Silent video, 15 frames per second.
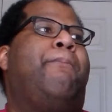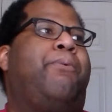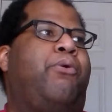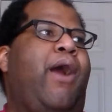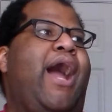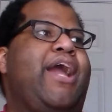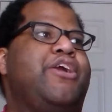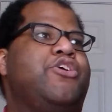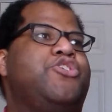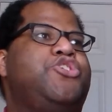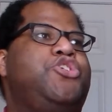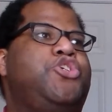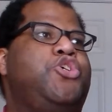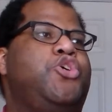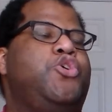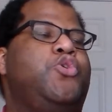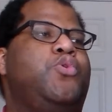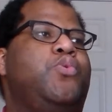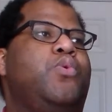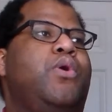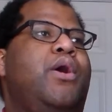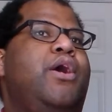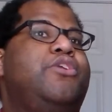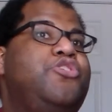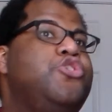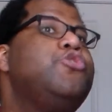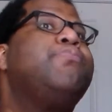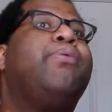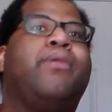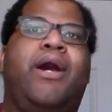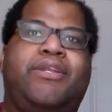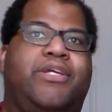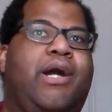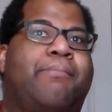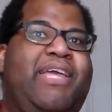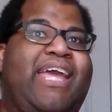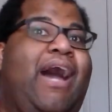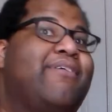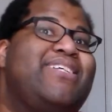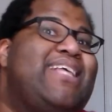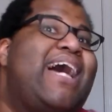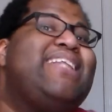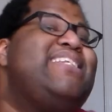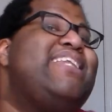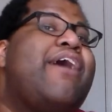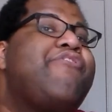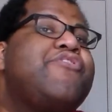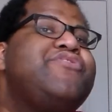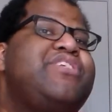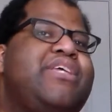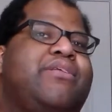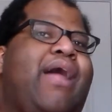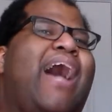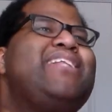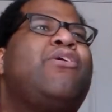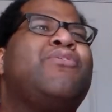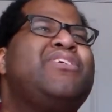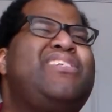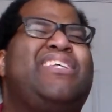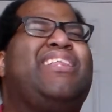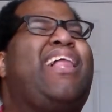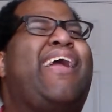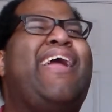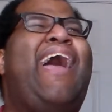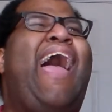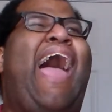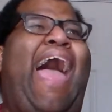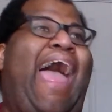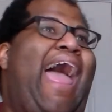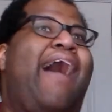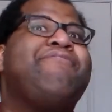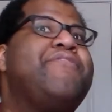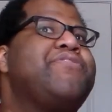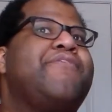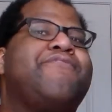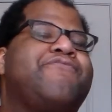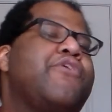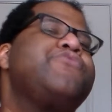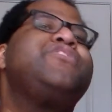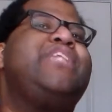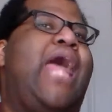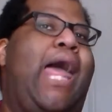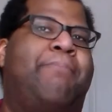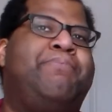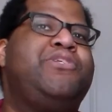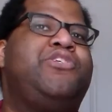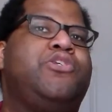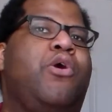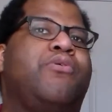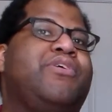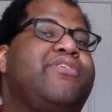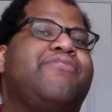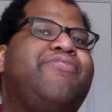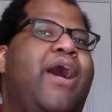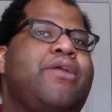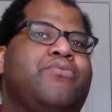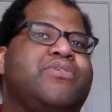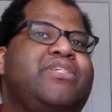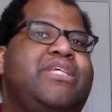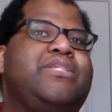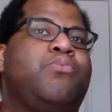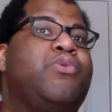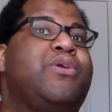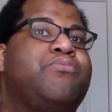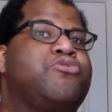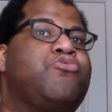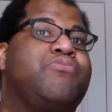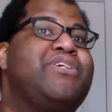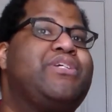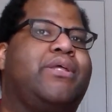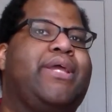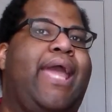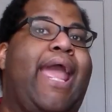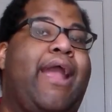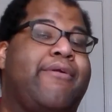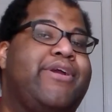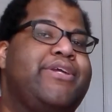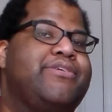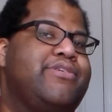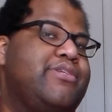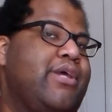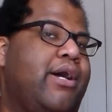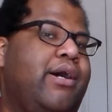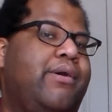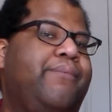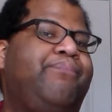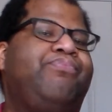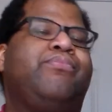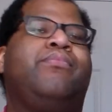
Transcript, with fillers: prior to New Blood coming out because I'd never seen, I'd only seen like half of the first episode of the final season when it was originally airing. So,